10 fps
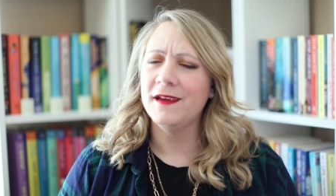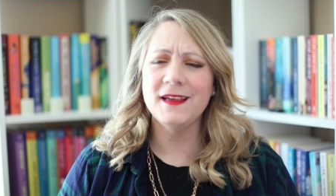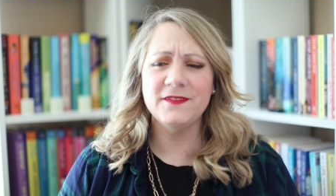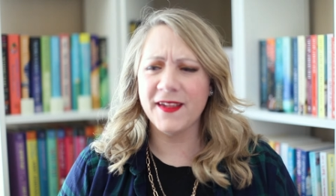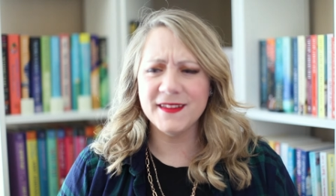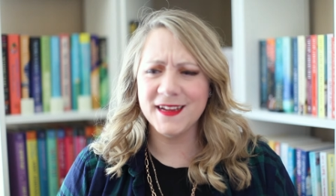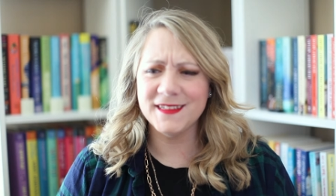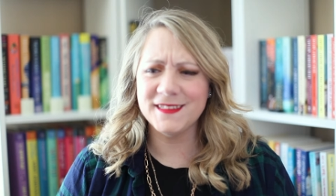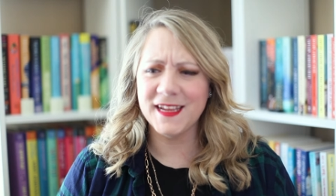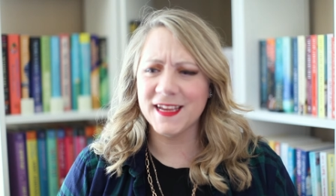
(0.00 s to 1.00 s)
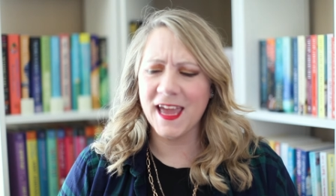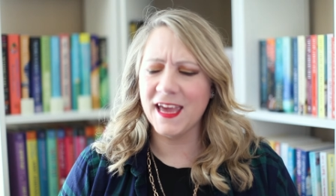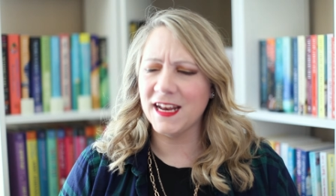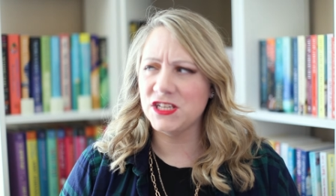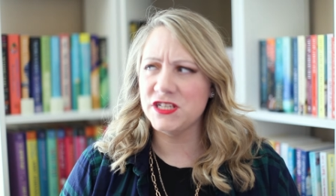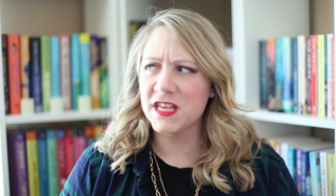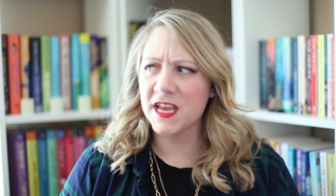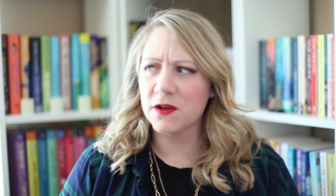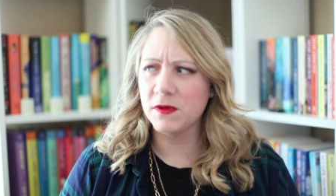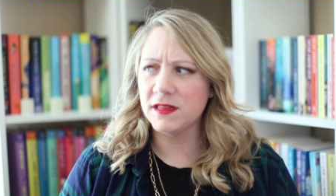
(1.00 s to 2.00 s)
It's Valentine's Day again, and she's
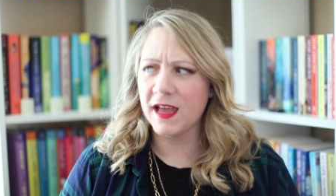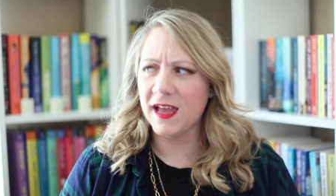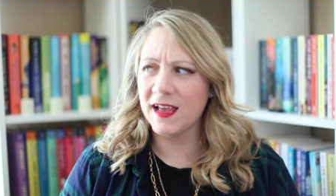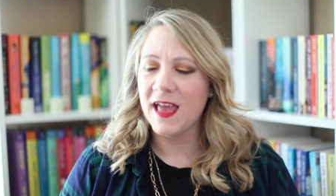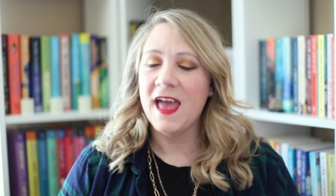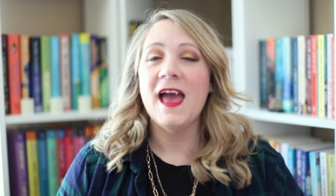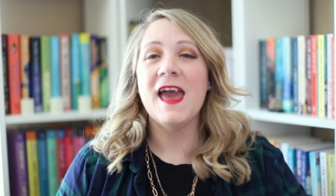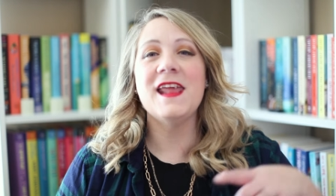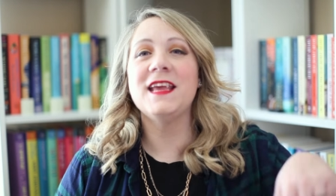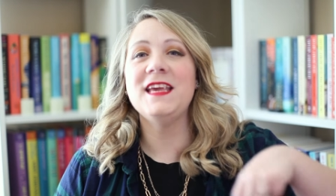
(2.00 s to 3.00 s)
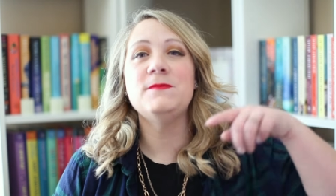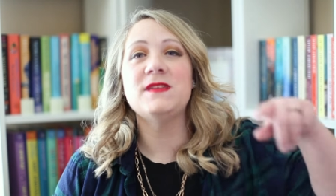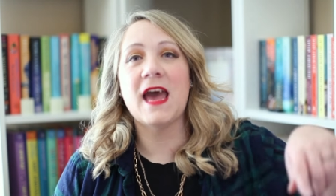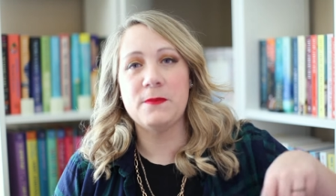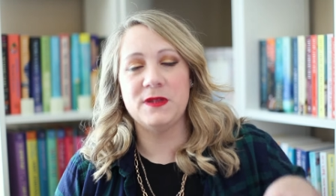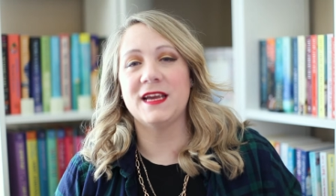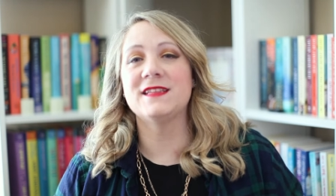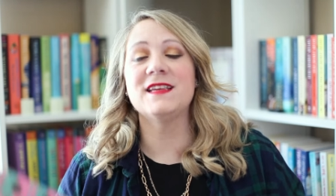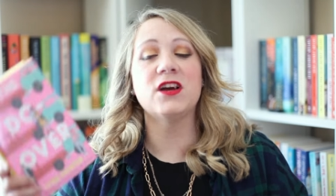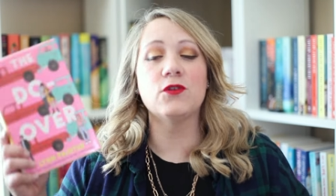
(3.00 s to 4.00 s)
like, what the heck? And it keeps happening.
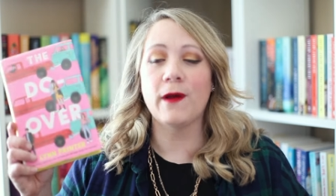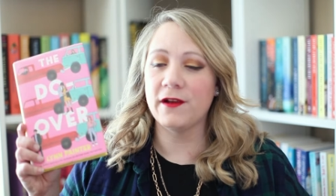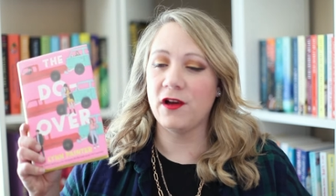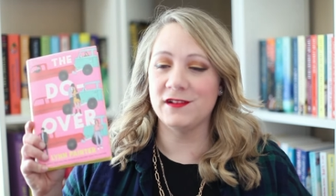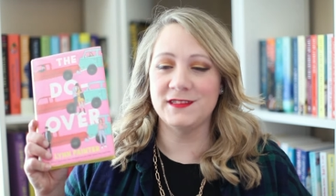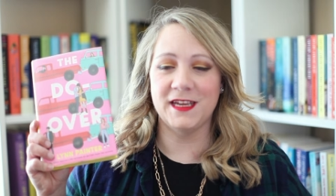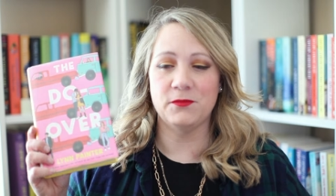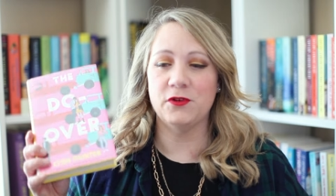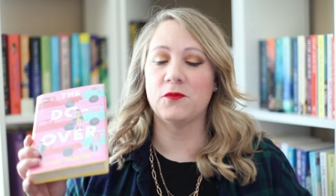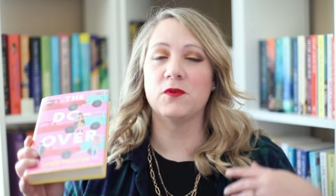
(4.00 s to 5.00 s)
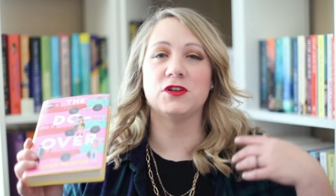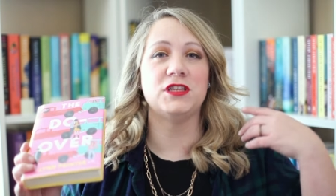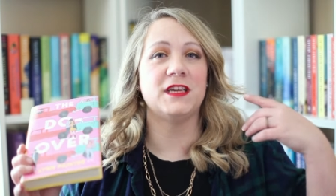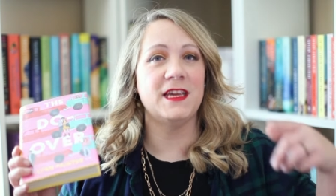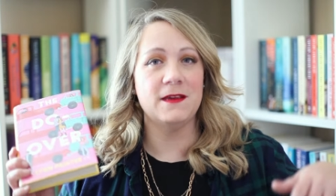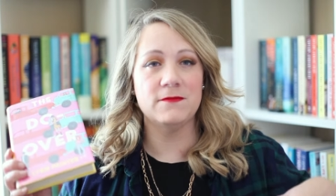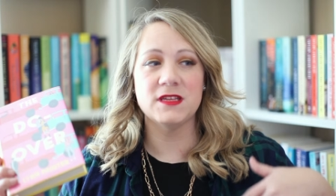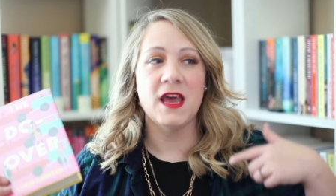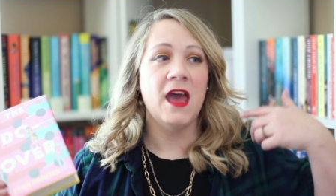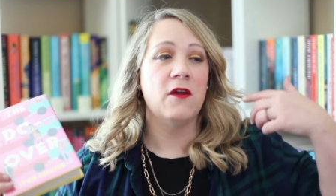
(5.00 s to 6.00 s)
It's like a Groundhog Day book where she
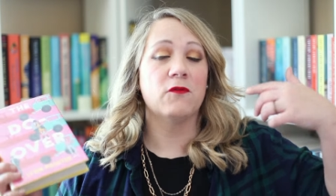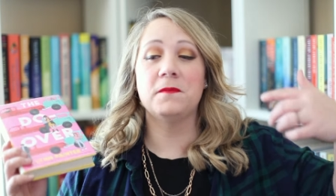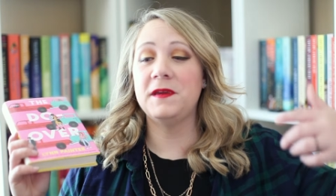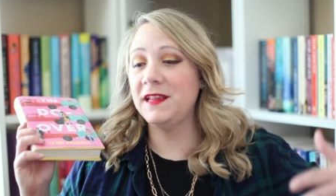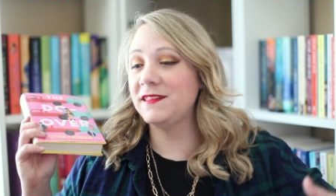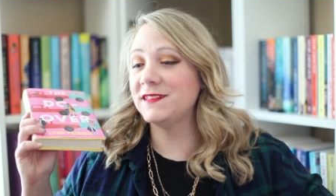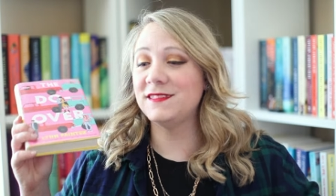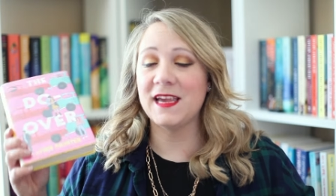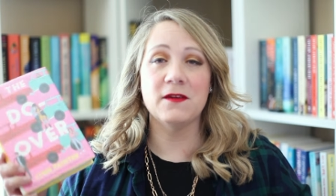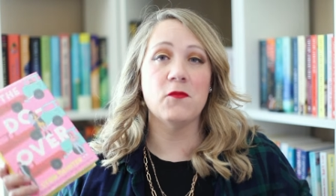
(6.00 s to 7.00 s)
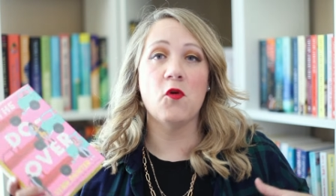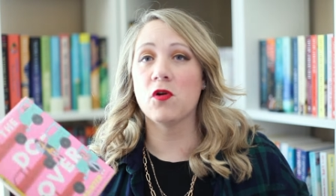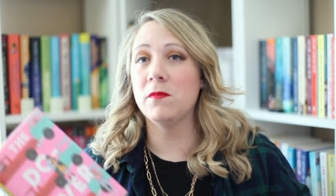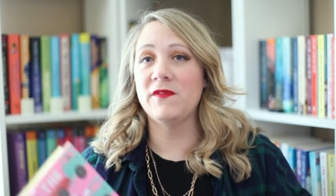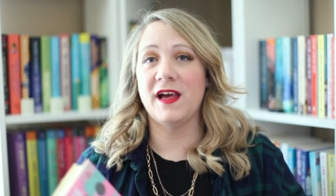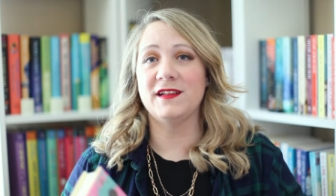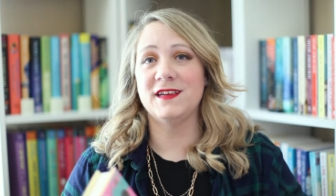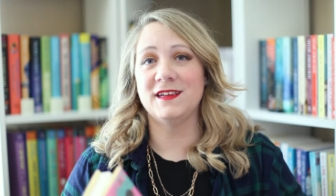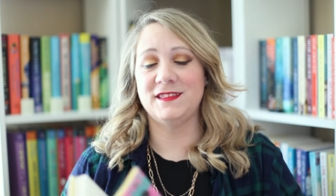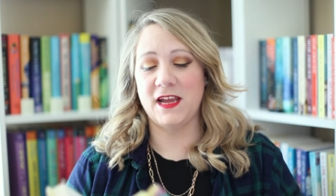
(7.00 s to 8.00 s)
keeps repeating the same horrible
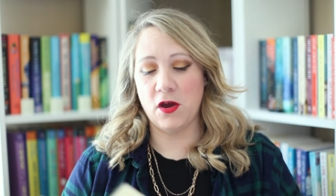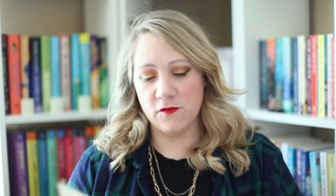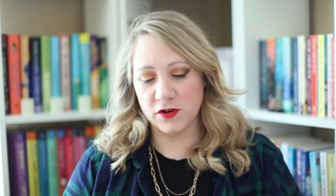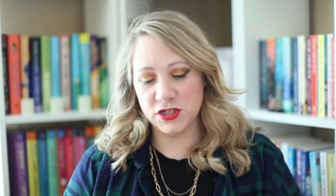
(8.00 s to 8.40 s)
Valentine's Day over.